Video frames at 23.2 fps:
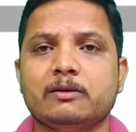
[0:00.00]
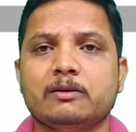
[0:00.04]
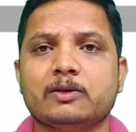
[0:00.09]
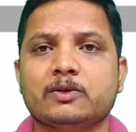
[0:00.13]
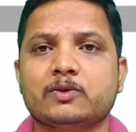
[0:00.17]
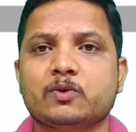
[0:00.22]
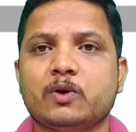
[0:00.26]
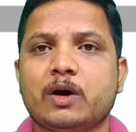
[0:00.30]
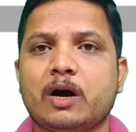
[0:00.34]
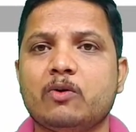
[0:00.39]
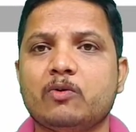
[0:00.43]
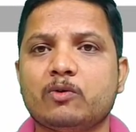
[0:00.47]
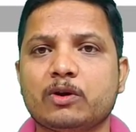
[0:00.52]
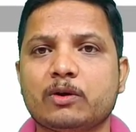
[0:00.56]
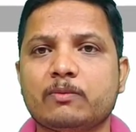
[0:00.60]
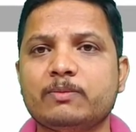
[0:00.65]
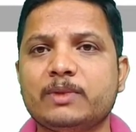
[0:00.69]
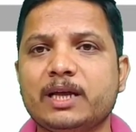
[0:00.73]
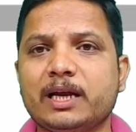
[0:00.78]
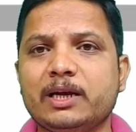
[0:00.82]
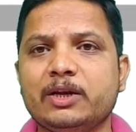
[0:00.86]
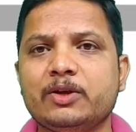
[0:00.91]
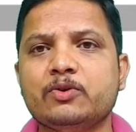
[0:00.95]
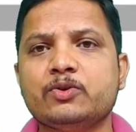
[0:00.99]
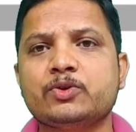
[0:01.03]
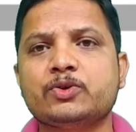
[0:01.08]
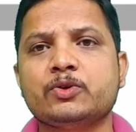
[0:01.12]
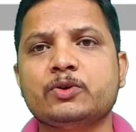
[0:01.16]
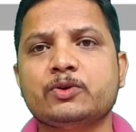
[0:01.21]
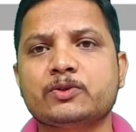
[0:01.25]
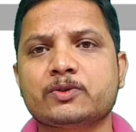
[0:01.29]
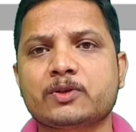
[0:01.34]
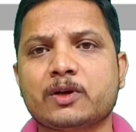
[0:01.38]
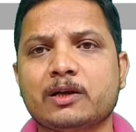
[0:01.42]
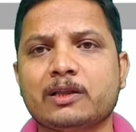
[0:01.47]
So out of that you
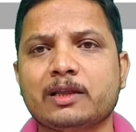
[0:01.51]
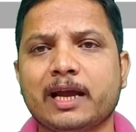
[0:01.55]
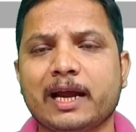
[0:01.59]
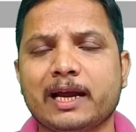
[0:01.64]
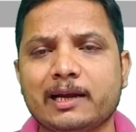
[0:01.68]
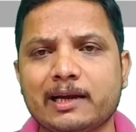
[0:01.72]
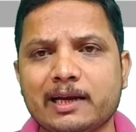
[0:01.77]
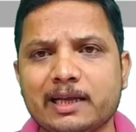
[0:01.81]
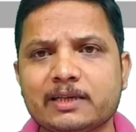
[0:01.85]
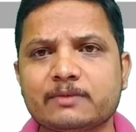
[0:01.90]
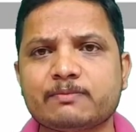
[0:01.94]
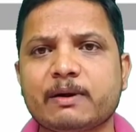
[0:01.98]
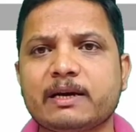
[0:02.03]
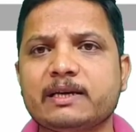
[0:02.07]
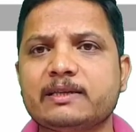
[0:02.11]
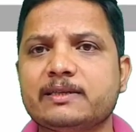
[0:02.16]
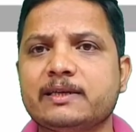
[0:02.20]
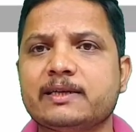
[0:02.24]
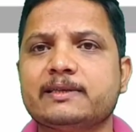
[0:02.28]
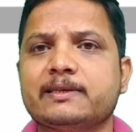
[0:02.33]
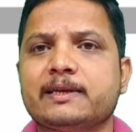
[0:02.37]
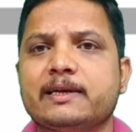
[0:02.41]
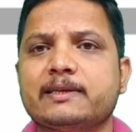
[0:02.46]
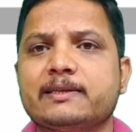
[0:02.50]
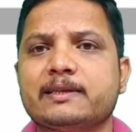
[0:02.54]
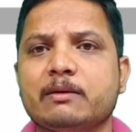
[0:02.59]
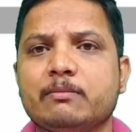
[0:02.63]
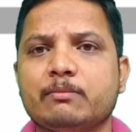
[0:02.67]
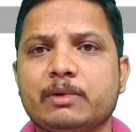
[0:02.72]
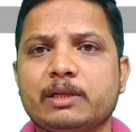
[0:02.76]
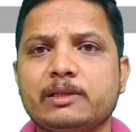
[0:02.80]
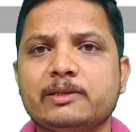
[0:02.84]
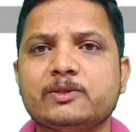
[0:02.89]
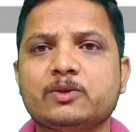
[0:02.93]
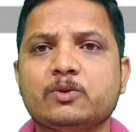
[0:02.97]
should solve at least 5-6
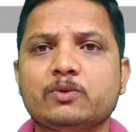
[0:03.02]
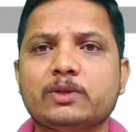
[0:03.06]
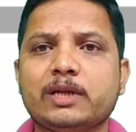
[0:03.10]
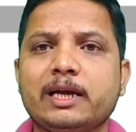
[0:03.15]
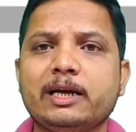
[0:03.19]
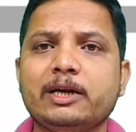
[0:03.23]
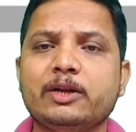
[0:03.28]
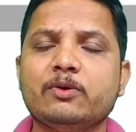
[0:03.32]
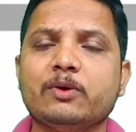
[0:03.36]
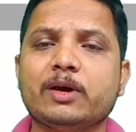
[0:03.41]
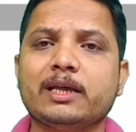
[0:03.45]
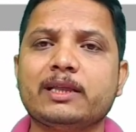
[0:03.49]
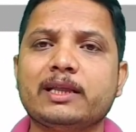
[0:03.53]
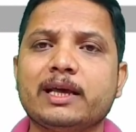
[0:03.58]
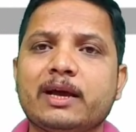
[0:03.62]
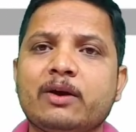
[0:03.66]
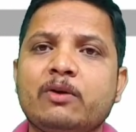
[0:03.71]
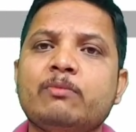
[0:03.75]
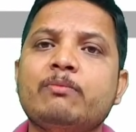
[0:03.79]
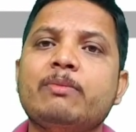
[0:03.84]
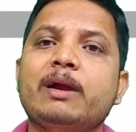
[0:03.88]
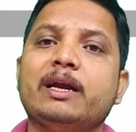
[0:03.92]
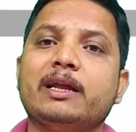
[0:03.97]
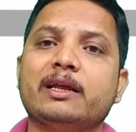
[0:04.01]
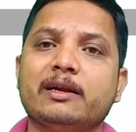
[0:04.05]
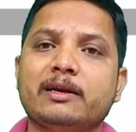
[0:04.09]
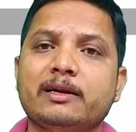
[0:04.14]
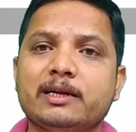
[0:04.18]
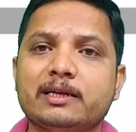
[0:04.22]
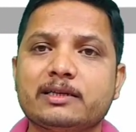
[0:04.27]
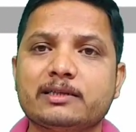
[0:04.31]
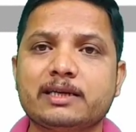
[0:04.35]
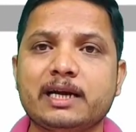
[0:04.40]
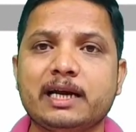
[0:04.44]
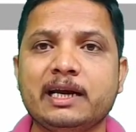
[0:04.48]
examples so that you can have better
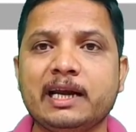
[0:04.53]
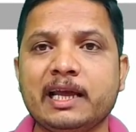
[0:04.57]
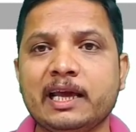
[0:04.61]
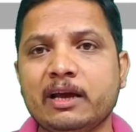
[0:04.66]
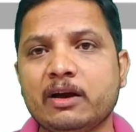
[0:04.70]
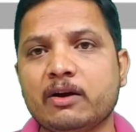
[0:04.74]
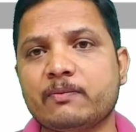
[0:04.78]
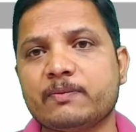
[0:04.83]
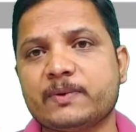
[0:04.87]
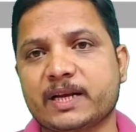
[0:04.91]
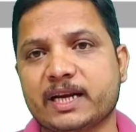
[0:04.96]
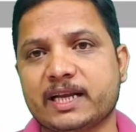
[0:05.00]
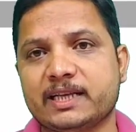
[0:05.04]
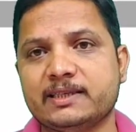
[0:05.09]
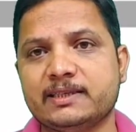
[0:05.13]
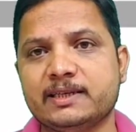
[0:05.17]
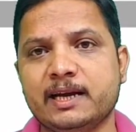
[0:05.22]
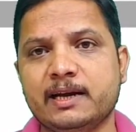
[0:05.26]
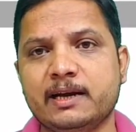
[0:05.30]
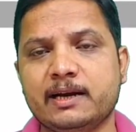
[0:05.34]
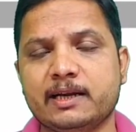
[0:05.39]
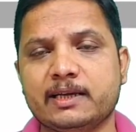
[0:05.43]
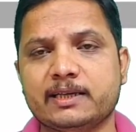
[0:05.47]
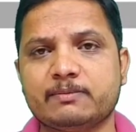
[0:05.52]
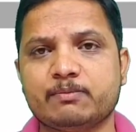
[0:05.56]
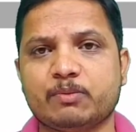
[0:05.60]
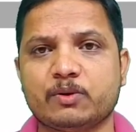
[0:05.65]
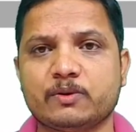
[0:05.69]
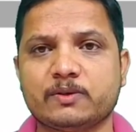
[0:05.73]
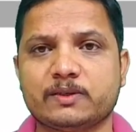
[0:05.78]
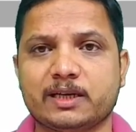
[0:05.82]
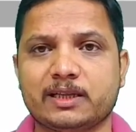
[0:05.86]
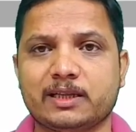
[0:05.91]
understanding of transient response